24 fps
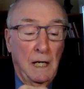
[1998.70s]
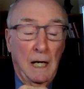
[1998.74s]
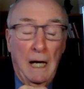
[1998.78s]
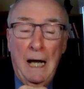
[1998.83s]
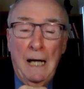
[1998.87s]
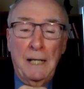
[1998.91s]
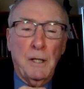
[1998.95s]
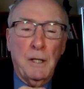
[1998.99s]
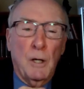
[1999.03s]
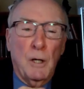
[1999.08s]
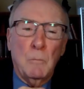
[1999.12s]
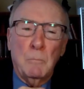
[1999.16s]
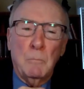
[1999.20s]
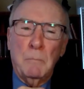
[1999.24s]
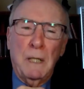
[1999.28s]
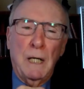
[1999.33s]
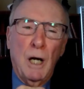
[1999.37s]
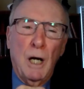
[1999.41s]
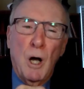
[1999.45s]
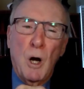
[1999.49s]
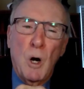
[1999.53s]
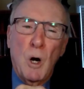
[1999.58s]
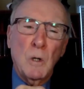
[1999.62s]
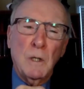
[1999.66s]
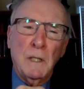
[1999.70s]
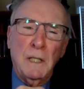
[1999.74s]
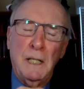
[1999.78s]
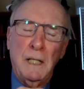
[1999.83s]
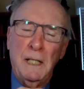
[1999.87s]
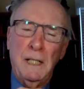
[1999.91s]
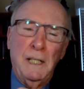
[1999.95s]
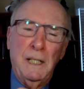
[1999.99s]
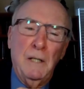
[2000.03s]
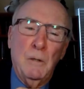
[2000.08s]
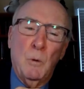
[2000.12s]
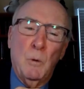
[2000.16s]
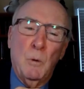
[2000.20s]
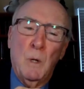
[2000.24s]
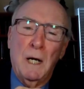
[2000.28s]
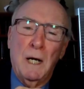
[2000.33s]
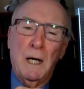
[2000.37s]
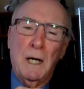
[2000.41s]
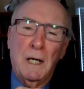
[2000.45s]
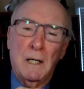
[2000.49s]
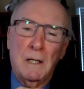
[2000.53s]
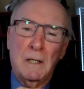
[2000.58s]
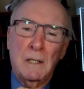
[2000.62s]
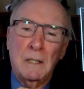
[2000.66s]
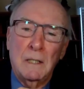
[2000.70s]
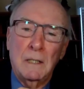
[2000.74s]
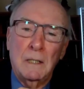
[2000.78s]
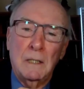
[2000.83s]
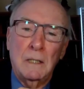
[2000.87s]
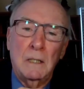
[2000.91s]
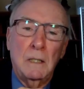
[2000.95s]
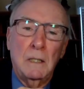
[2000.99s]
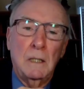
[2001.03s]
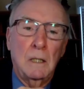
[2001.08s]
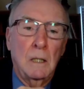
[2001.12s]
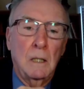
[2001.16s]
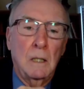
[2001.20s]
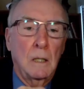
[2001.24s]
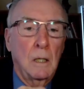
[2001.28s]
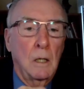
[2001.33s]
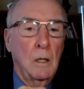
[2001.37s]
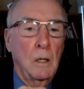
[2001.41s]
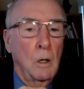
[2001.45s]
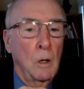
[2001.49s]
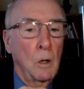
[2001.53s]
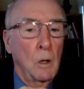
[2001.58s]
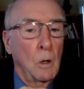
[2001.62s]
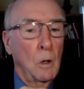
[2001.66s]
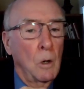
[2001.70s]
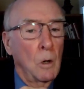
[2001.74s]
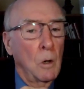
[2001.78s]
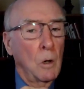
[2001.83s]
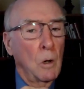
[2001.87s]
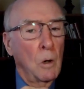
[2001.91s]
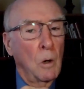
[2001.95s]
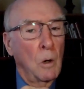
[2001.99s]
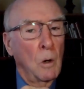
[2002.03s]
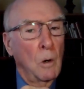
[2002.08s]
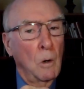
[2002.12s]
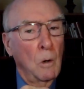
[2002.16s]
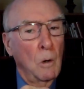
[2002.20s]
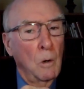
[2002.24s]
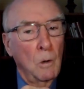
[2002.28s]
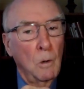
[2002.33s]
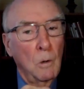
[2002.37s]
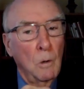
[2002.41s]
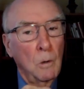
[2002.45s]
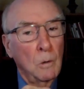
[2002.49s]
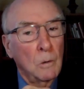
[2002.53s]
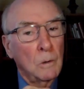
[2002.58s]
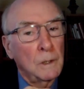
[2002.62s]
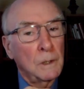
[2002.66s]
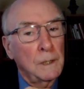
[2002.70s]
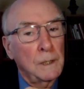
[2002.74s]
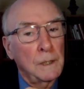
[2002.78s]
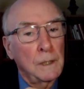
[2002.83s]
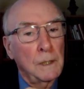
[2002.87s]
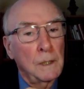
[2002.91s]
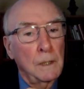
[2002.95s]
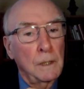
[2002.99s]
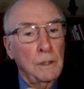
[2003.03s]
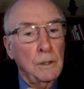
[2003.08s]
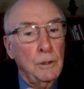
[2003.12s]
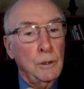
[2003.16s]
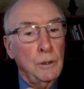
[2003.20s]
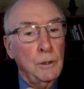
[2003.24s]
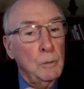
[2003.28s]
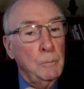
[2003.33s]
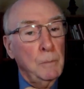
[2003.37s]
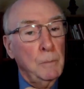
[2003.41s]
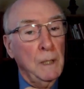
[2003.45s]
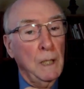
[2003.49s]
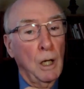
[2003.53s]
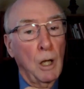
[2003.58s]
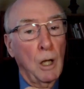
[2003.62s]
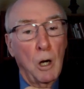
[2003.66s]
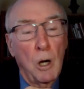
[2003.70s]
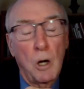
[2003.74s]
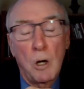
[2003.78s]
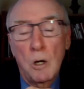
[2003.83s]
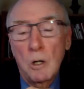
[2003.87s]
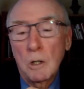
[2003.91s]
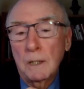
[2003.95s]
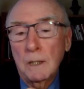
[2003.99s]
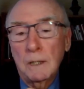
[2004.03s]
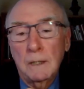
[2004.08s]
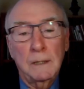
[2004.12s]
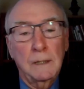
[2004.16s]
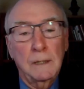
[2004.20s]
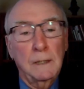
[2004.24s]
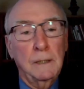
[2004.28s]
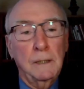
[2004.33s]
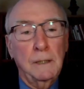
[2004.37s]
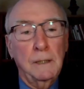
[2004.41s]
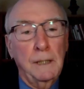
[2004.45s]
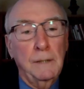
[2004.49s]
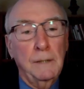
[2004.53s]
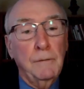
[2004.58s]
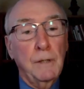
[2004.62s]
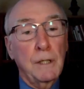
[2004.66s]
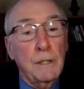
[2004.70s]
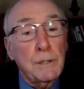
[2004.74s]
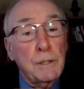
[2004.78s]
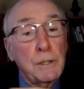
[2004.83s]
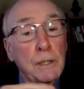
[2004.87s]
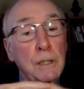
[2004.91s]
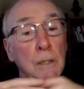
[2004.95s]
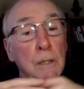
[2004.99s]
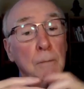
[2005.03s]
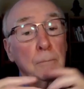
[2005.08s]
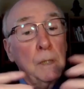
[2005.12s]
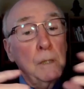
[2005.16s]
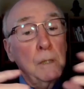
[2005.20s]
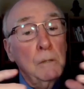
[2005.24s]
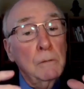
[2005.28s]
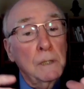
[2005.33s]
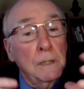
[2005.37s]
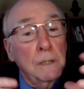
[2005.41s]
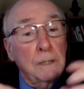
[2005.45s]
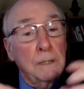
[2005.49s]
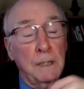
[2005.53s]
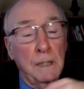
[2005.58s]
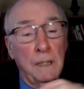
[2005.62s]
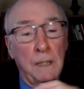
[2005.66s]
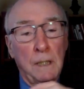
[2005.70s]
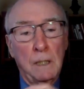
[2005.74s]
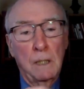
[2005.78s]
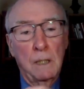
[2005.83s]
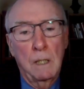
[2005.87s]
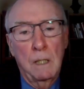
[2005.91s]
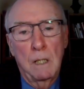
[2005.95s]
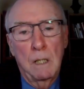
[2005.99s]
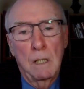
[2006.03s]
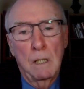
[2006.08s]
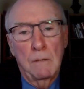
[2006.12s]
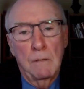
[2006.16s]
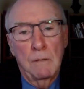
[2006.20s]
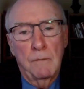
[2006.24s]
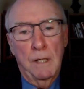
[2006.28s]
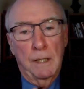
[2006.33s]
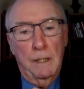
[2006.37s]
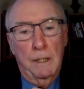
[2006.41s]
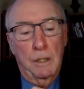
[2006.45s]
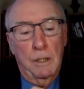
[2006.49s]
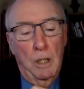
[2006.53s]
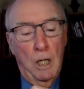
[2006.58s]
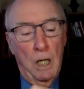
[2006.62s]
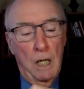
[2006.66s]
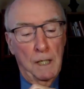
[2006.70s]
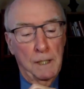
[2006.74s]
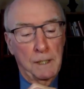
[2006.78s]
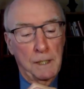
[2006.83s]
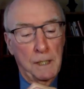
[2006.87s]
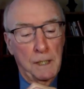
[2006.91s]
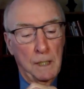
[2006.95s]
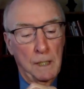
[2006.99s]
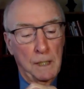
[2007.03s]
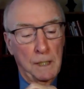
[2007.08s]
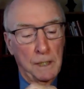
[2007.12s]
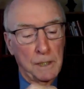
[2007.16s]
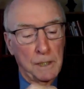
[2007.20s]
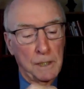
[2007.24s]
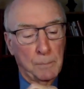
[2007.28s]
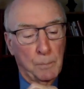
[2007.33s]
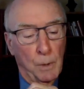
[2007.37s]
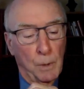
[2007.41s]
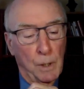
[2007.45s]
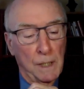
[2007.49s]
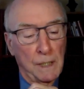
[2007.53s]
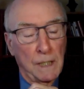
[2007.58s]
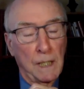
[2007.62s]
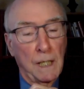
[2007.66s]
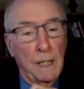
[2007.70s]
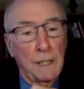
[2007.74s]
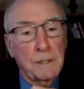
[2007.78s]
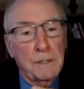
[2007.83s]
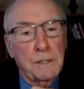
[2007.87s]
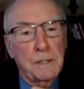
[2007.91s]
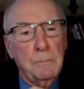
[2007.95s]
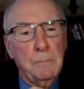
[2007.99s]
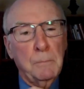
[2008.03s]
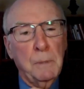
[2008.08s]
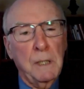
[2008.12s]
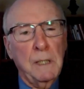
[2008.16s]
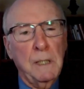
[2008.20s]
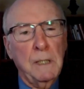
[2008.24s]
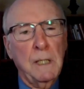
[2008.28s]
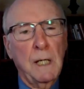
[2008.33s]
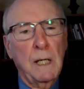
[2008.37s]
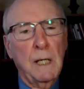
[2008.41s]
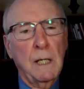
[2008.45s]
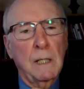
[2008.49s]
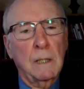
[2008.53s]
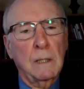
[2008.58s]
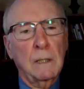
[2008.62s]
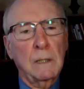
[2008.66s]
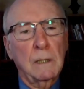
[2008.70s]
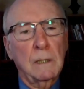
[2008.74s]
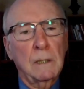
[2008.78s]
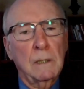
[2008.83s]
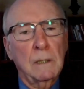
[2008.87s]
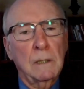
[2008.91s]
I don't belong anywhere. Oh, you belong in this community that God is bringing into being.